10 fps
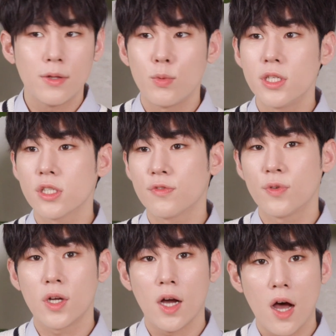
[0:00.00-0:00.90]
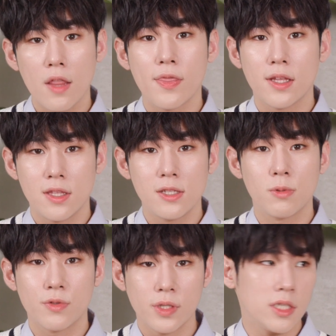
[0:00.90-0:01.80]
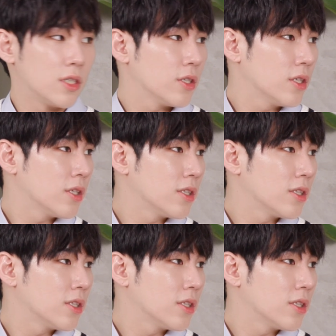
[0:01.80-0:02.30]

But we just forgot that these were really good.